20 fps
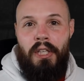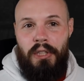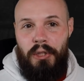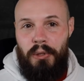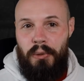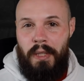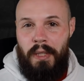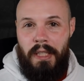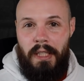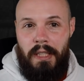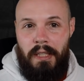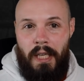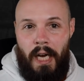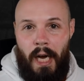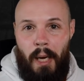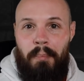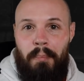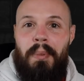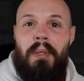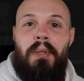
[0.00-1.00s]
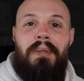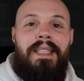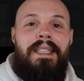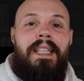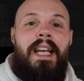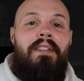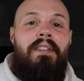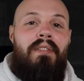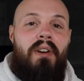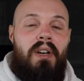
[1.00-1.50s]
you can uh, build in
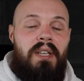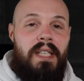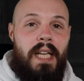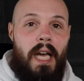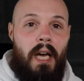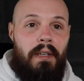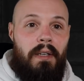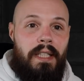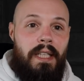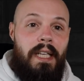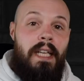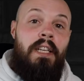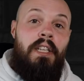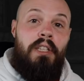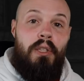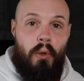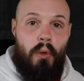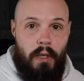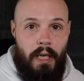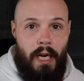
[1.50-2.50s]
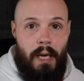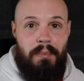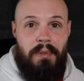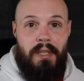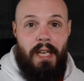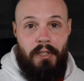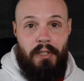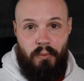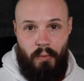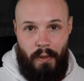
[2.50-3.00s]
that functionality into your apps
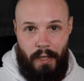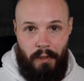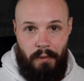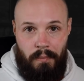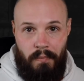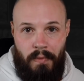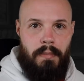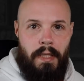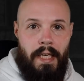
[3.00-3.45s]
as well.